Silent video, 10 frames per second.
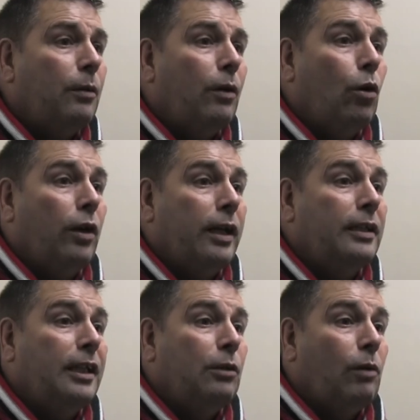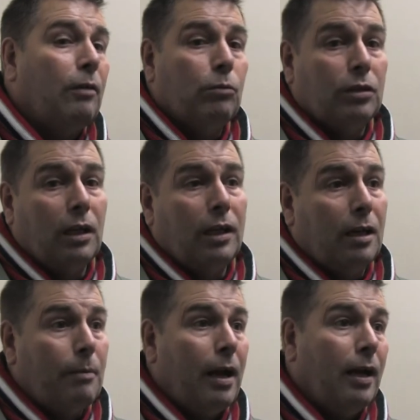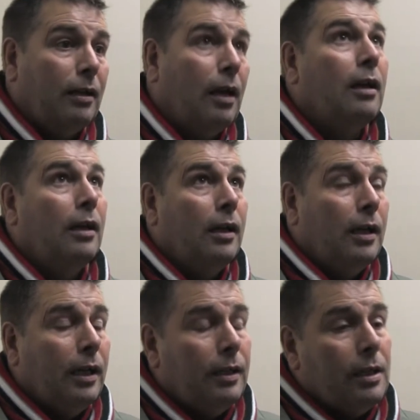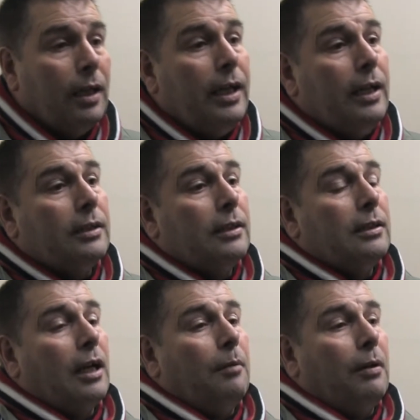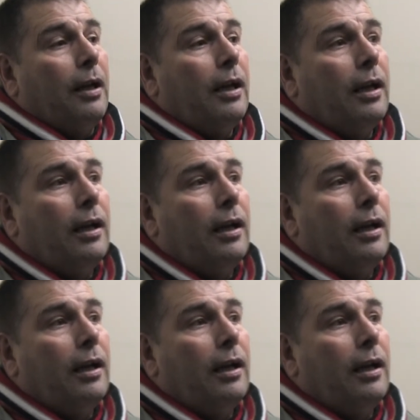with all the injuries we've had, and we're still in the mire of in the league type thing.